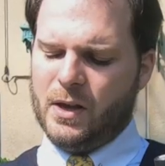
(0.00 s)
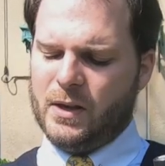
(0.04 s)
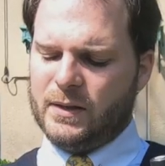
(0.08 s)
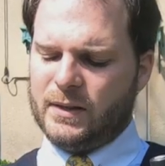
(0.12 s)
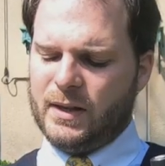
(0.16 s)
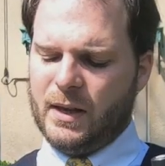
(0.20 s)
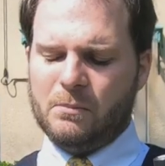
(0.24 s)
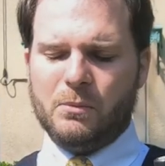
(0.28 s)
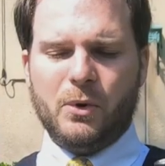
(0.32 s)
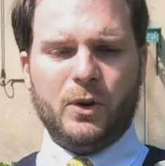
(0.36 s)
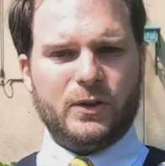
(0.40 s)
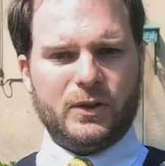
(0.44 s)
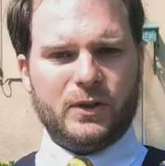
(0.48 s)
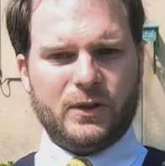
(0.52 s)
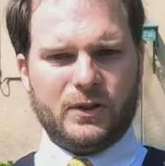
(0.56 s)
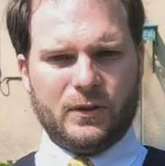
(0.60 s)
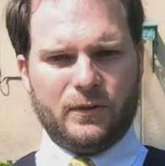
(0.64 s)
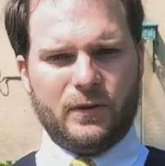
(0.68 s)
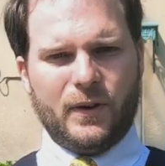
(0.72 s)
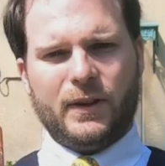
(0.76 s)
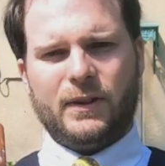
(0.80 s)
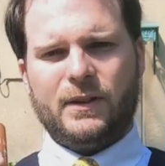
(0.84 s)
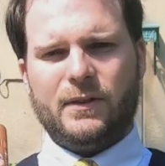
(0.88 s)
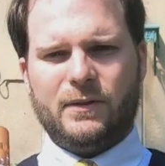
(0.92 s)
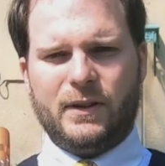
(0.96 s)
Scent Box has
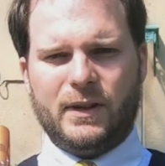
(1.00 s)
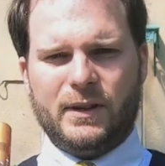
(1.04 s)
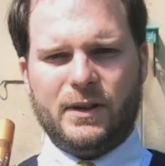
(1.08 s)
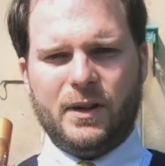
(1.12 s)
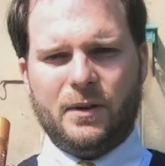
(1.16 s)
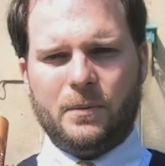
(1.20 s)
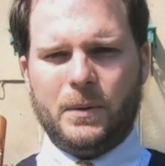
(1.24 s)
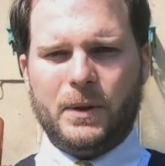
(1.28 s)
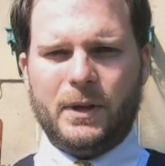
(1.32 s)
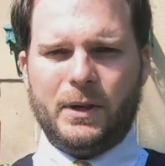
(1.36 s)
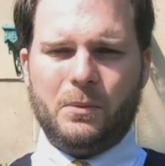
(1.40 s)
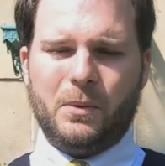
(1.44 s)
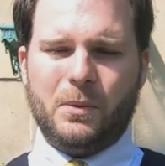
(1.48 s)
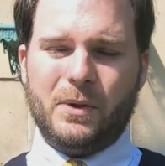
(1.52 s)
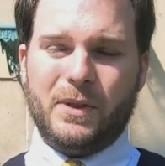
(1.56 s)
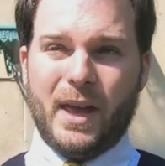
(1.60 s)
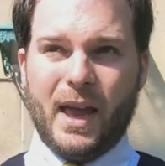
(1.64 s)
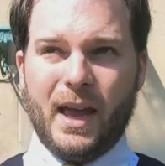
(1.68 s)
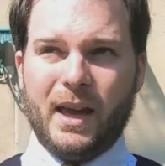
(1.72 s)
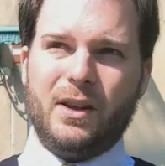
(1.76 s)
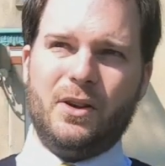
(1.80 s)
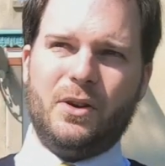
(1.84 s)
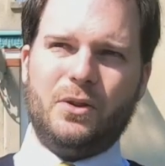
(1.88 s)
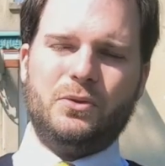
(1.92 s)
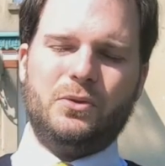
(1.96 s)
effectively doubled it with
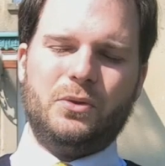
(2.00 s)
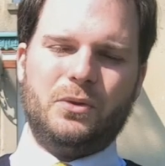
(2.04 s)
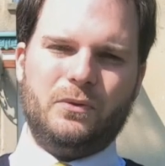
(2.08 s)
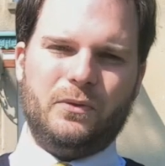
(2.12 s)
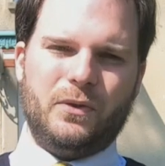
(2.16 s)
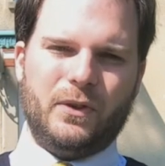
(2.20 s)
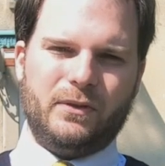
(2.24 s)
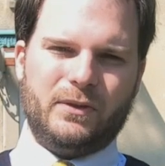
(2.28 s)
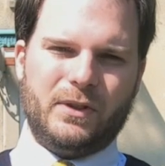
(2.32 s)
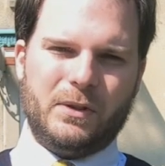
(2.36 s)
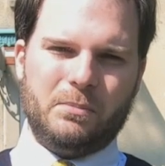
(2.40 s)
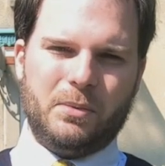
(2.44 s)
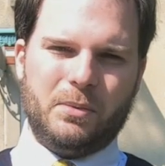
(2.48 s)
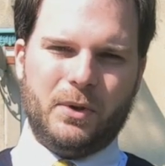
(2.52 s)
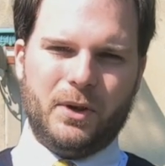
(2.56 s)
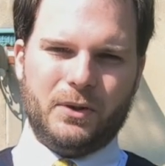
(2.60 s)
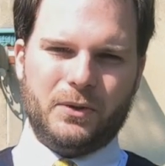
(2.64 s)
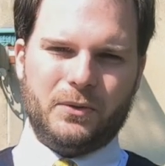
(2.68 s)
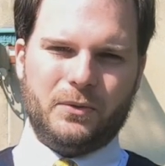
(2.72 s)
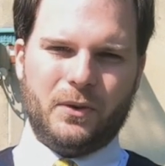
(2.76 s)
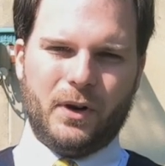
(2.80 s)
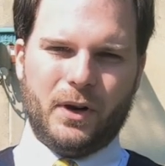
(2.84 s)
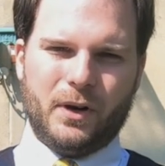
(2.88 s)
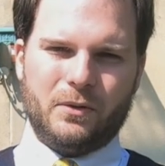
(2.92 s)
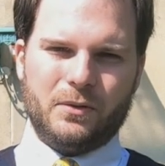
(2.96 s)
850
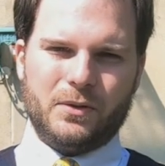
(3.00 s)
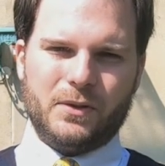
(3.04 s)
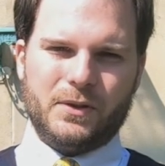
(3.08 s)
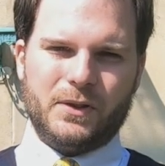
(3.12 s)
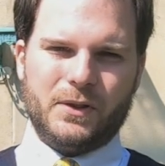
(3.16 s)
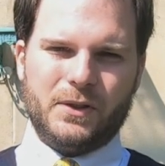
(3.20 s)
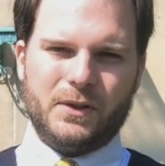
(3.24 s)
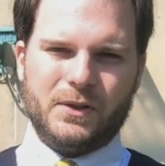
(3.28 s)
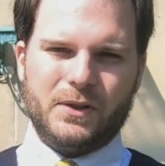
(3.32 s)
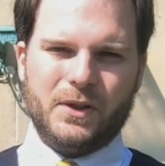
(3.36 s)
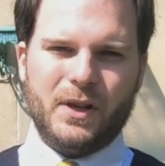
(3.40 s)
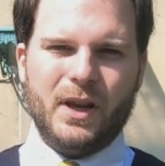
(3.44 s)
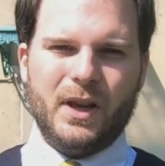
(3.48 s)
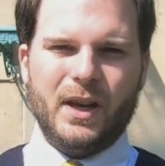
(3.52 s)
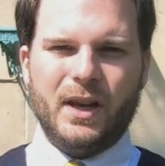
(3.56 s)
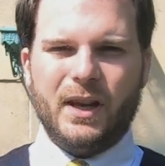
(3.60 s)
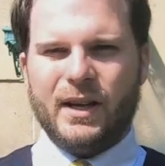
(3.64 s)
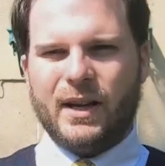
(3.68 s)
plus fragrances.